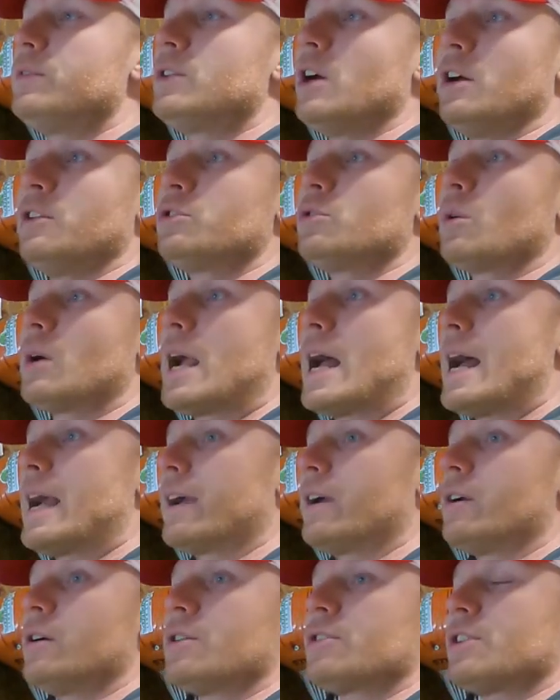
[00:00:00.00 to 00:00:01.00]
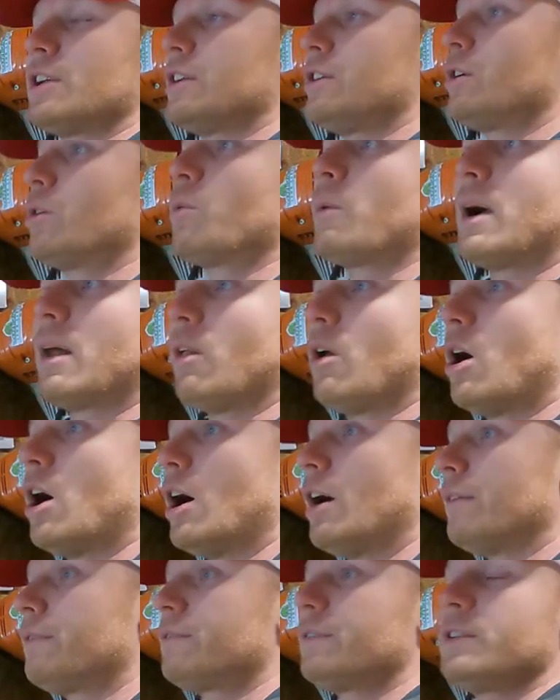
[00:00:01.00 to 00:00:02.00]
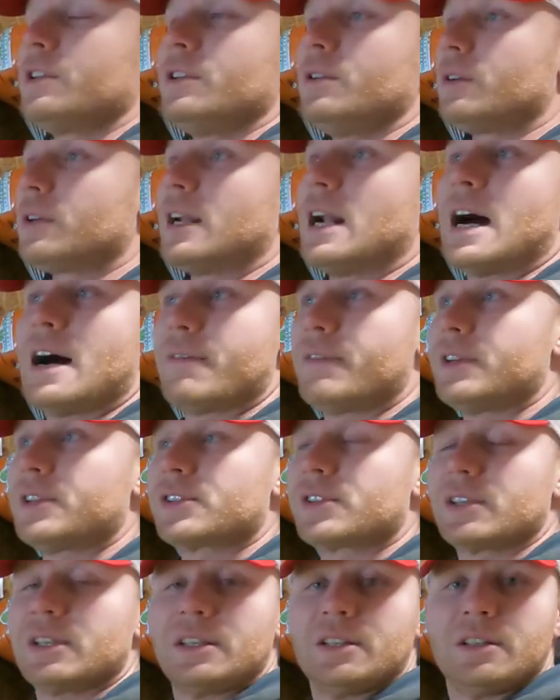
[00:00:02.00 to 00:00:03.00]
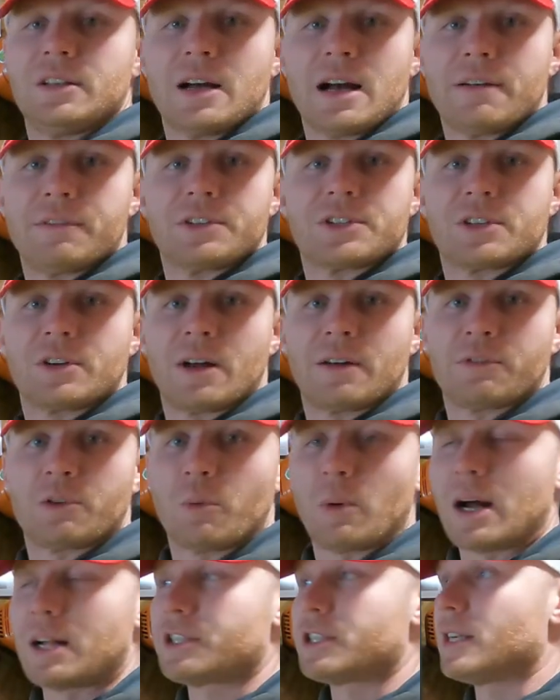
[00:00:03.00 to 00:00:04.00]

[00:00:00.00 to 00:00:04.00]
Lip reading: done door hangers and you're well off, you obviously don't have to watch